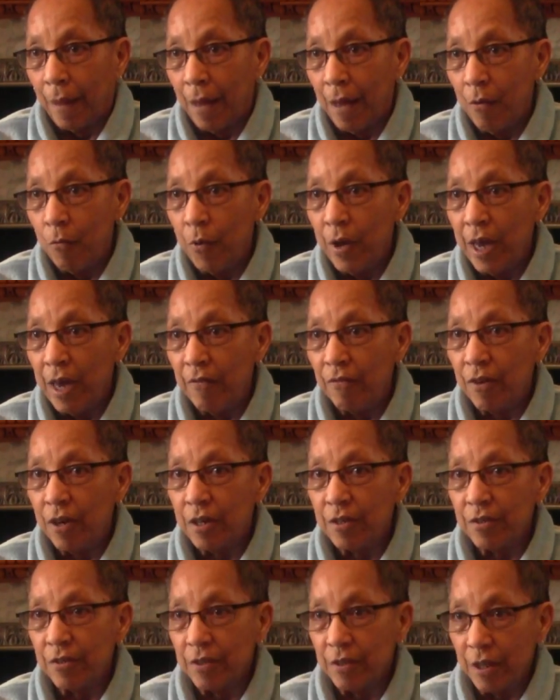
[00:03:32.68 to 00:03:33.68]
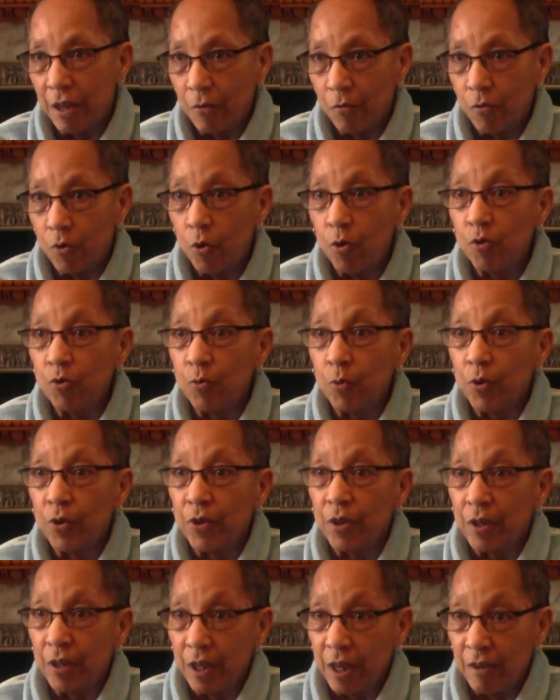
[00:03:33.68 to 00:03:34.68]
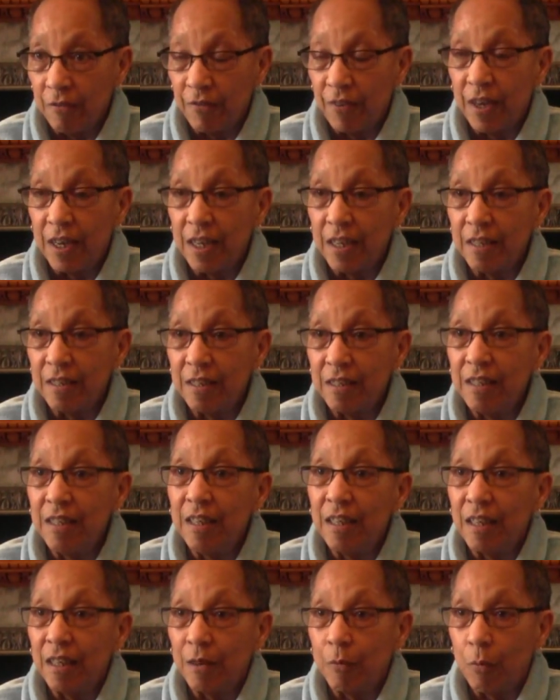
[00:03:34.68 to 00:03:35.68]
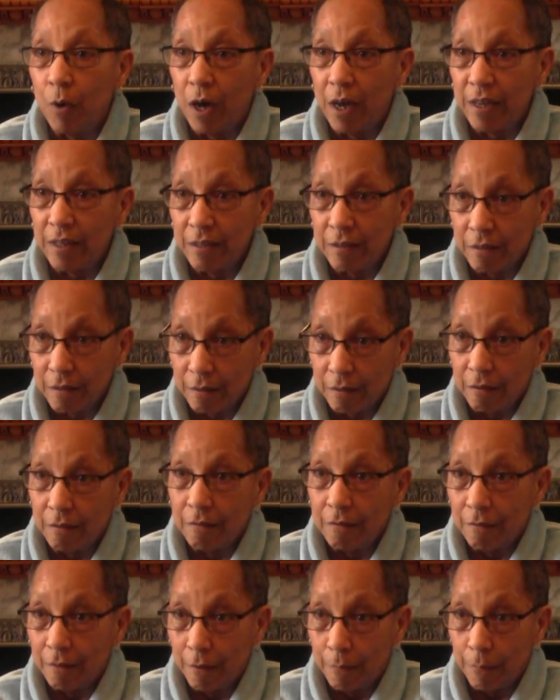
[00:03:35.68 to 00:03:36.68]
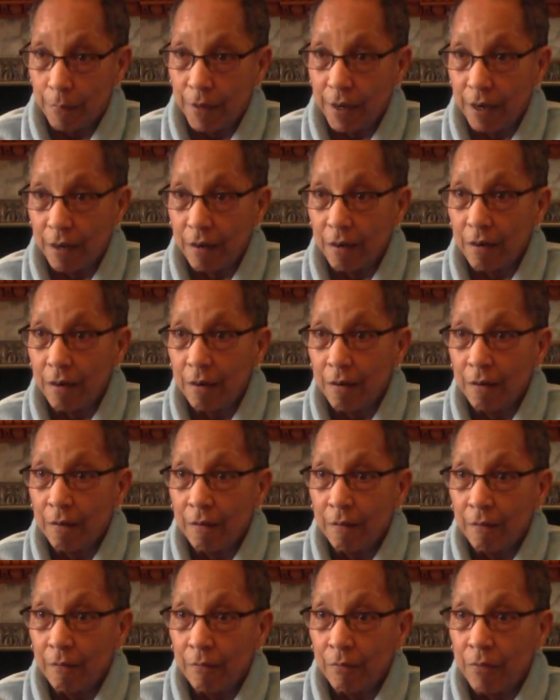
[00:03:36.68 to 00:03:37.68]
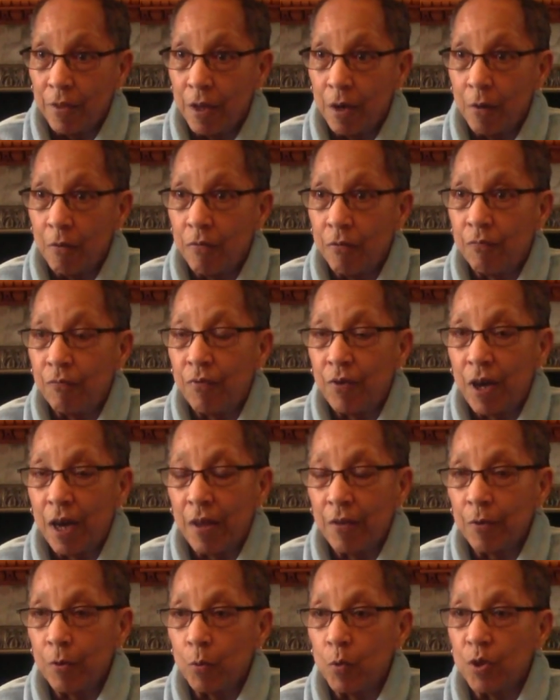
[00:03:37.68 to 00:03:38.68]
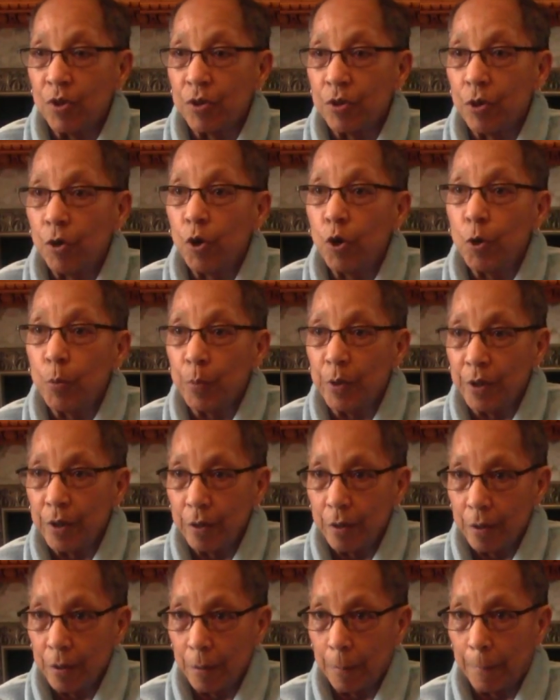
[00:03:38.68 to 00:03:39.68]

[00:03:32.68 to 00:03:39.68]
And we have cousins. Now those were the F-I-N-D-L-E-Y's up there. Their father was Herman.